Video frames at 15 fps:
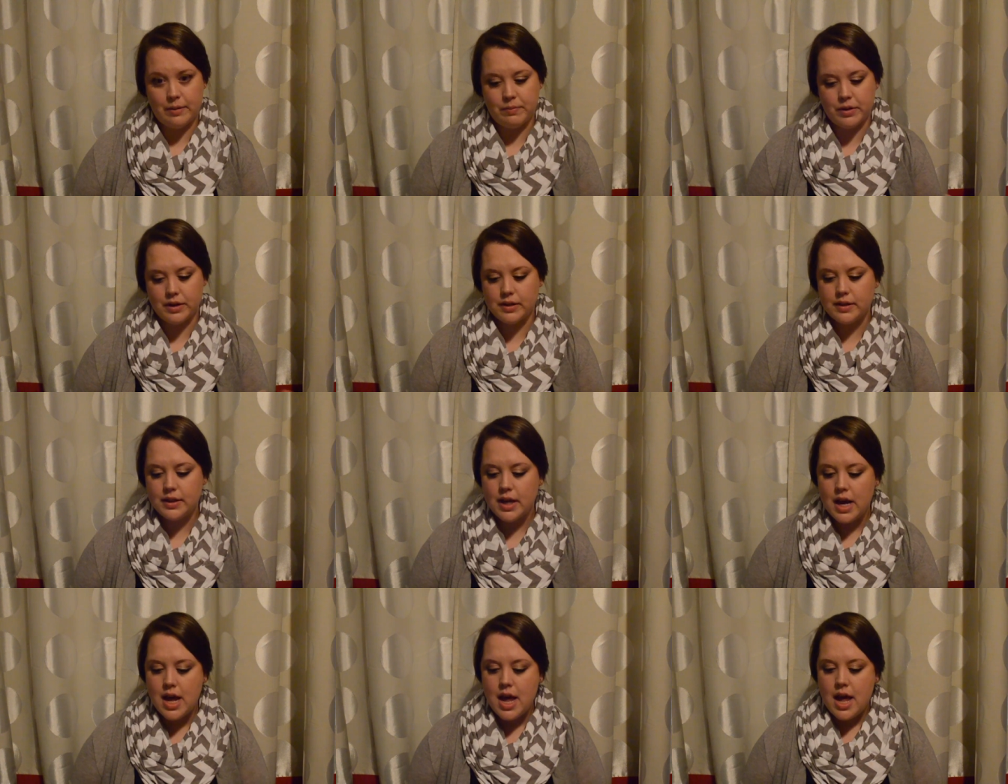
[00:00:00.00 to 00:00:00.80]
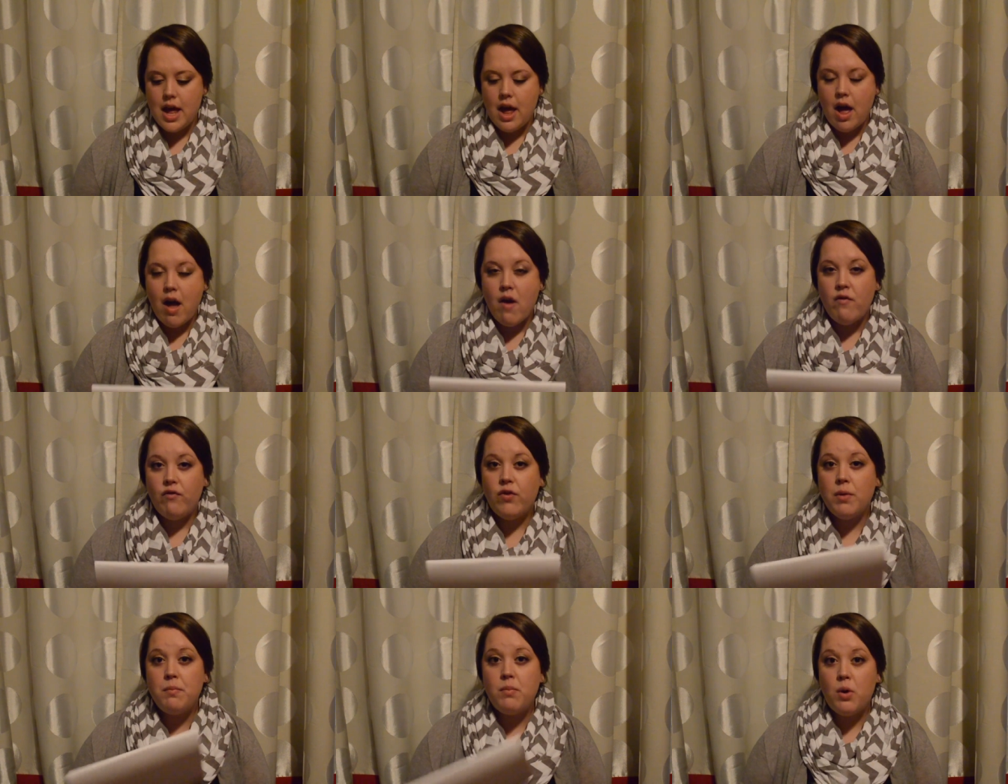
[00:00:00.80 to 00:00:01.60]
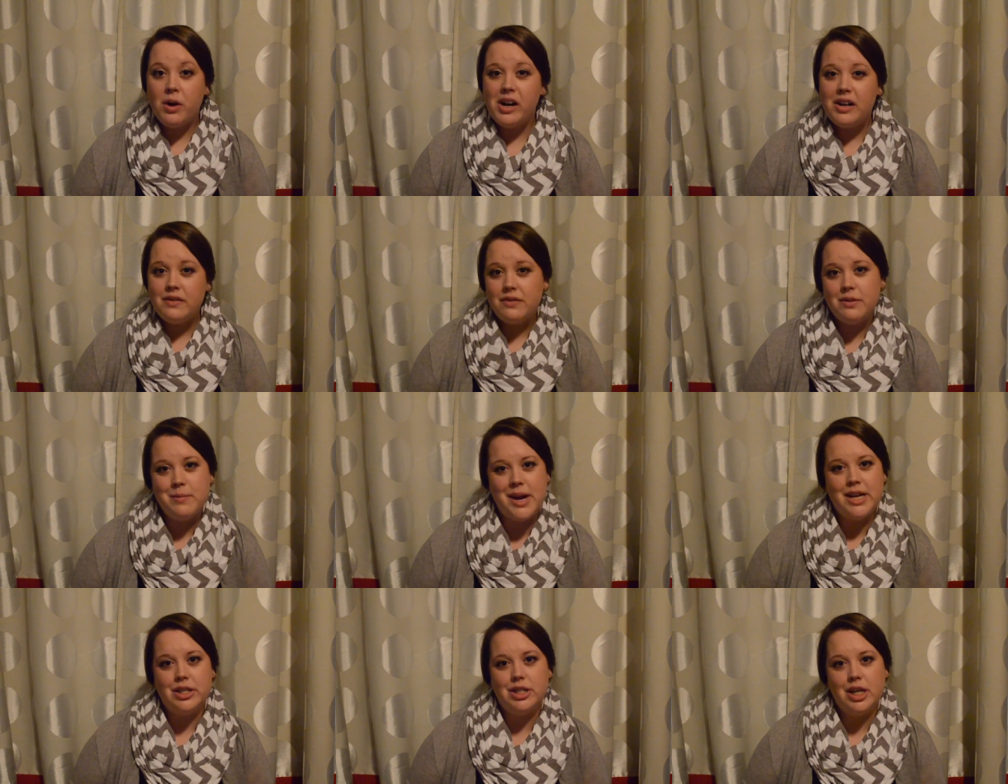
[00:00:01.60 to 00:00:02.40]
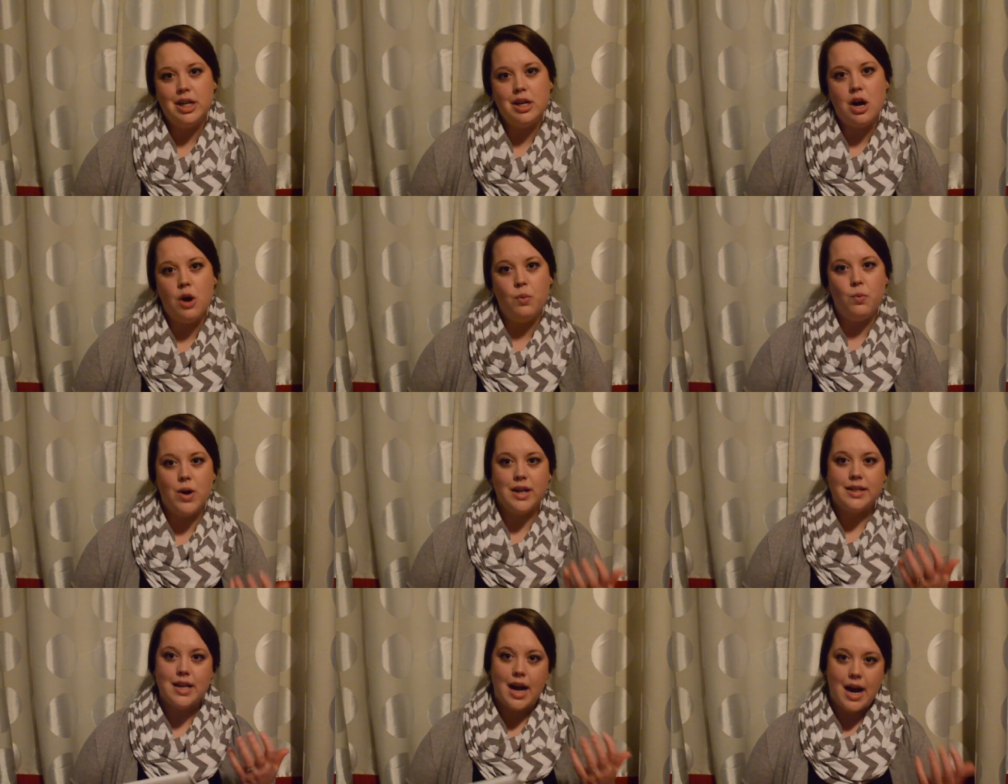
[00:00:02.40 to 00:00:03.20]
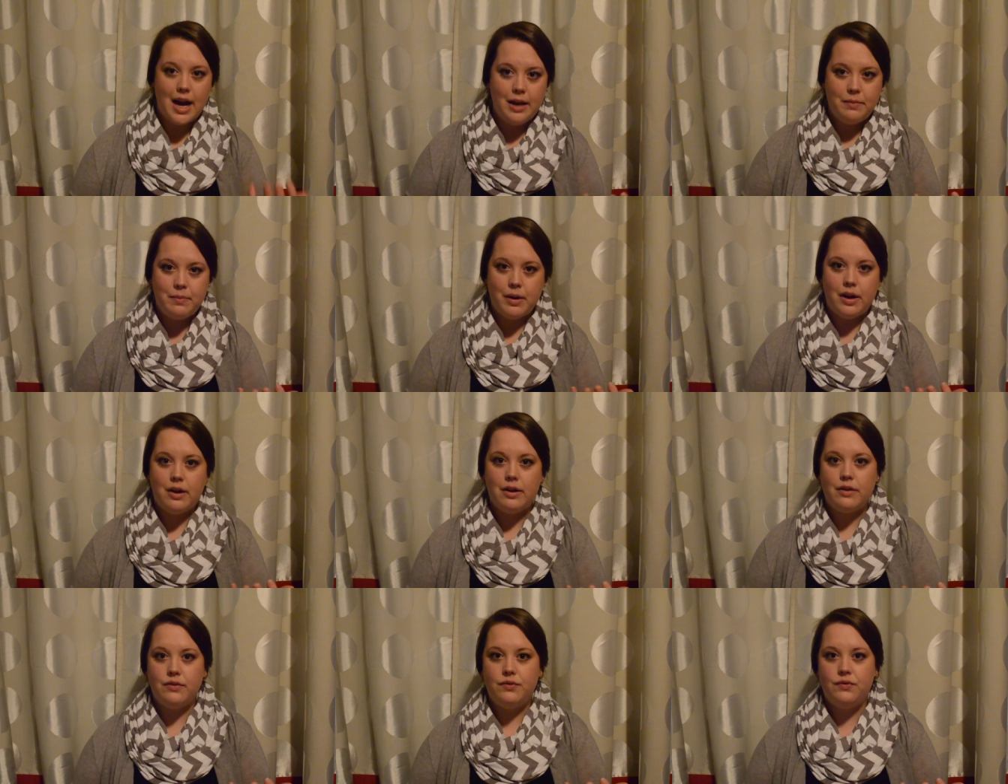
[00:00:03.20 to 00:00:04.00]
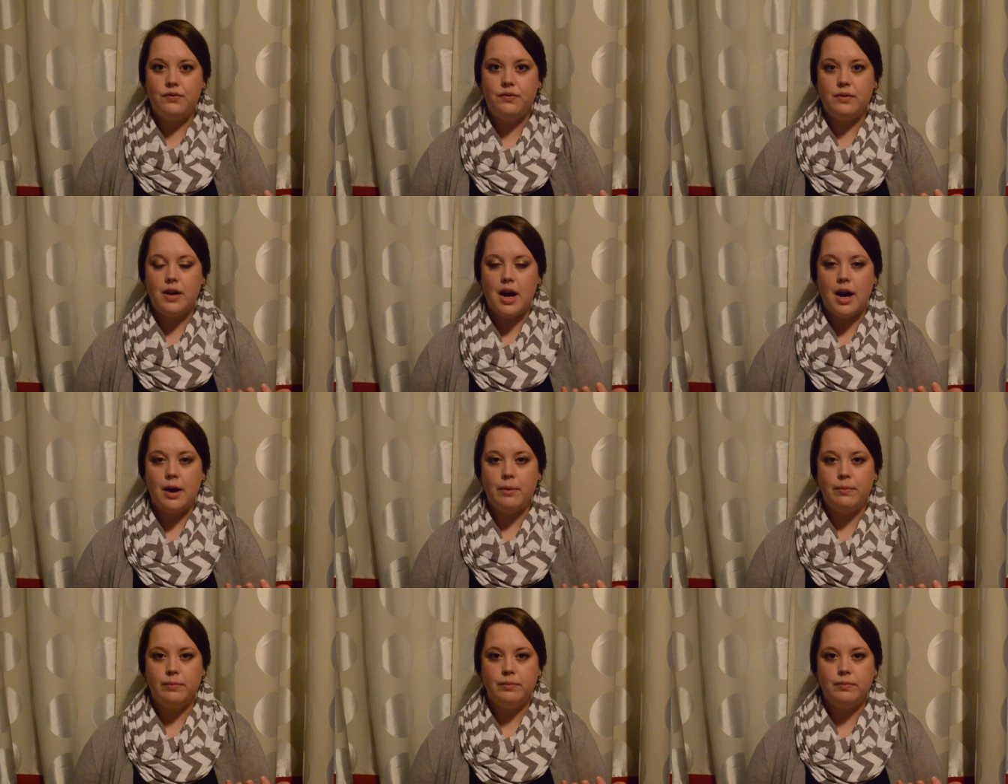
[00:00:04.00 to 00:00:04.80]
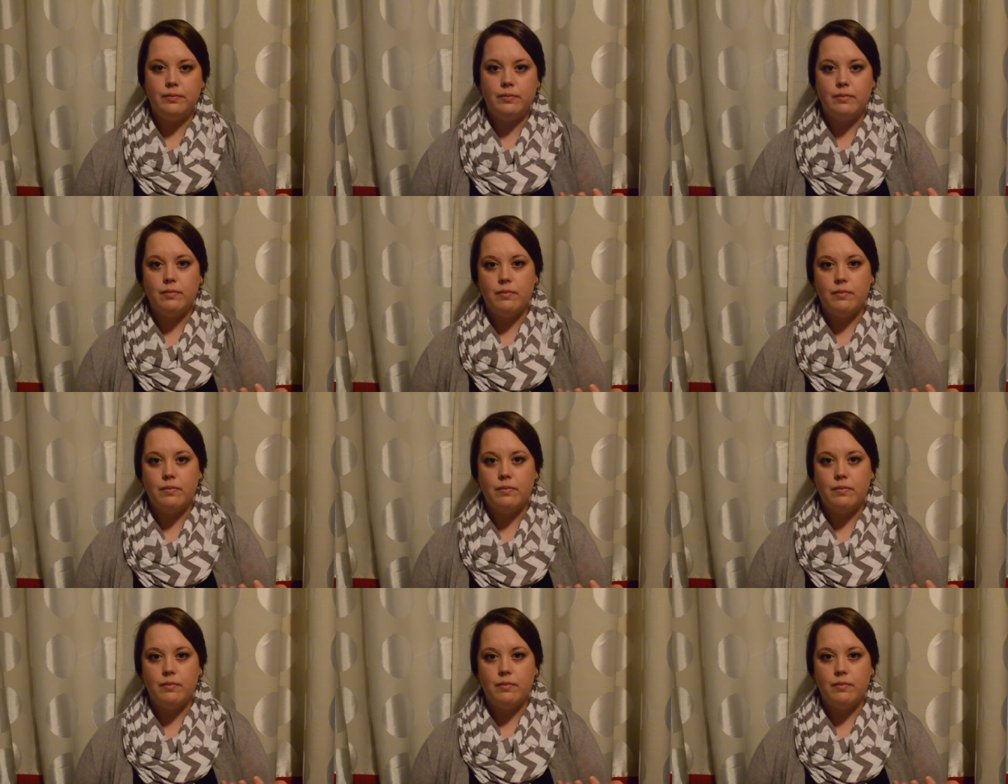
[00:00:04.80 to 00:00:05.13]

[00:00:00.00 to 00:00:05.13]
diapers. For more information on what type of um,